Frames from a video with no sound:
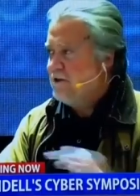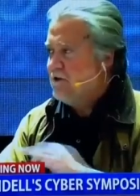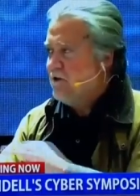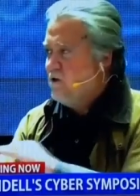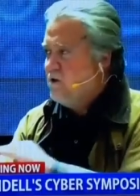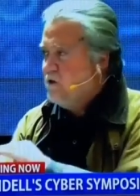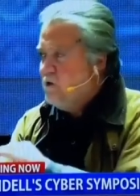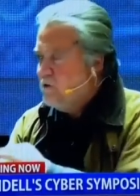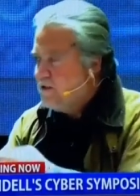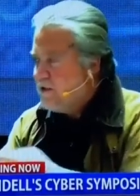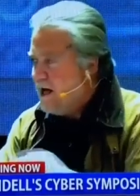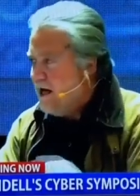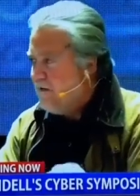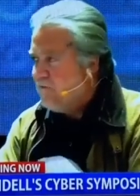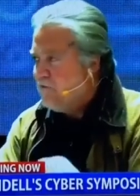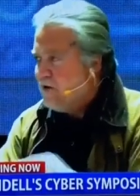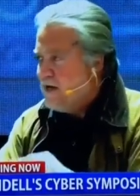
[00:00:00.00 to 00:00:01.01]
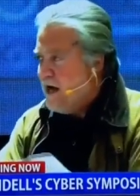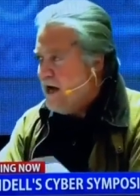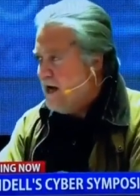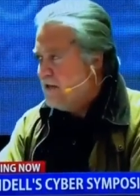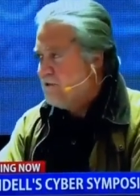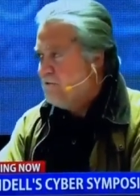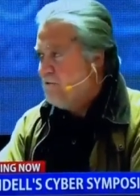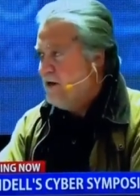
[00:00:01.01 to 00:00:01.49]
So they're going to use every
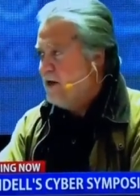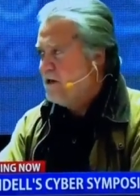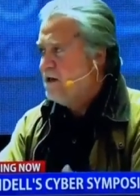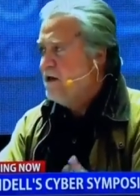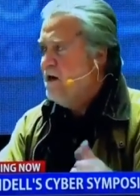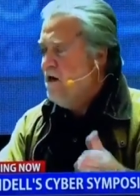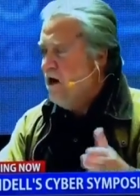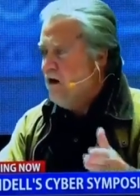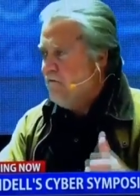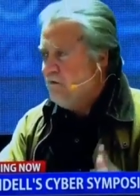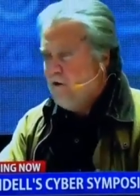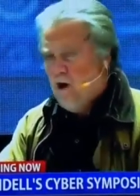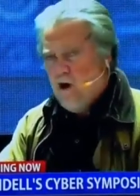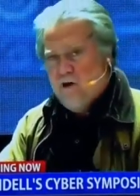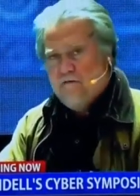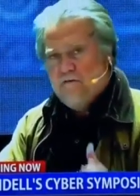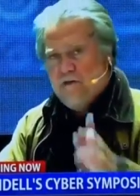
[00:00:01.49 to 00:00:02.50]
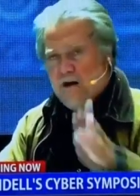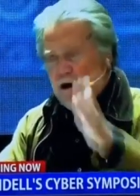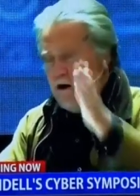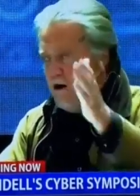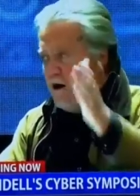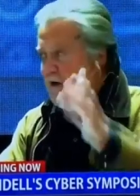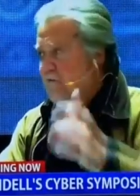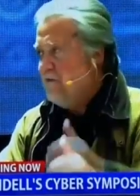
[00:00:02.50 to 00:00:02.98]
aspect of
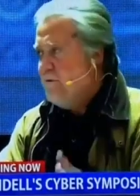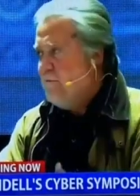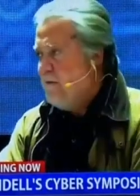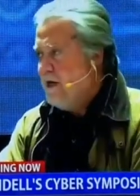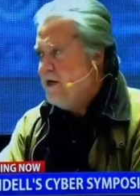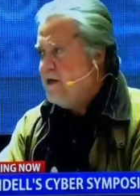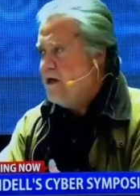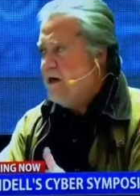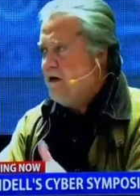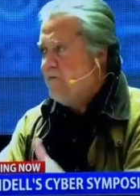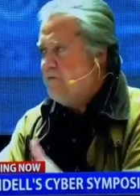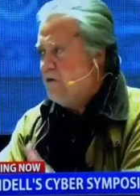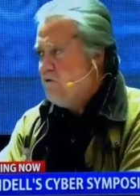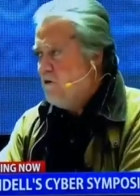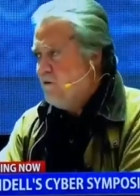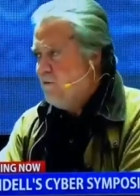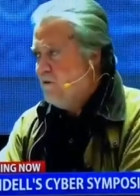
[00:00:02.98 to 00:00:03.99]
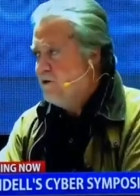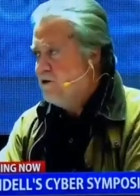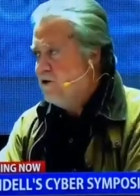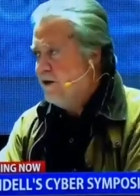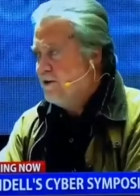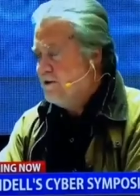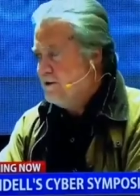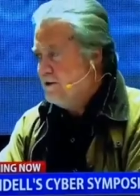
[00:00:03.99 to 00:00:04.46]
lawfare, of the media, of the criminal
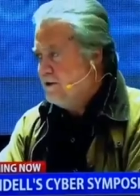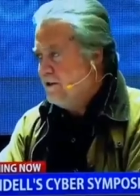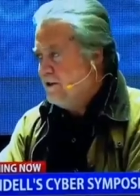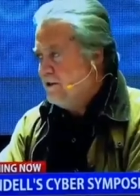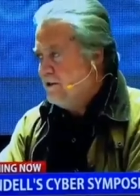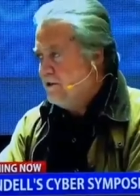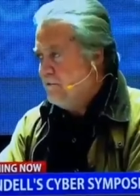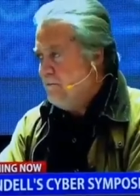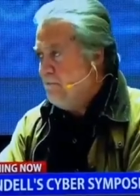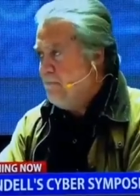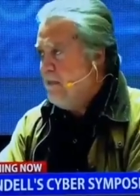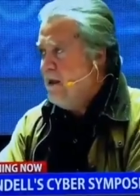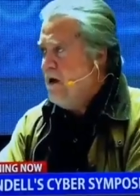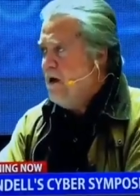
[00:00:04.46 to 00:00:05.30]
justice system,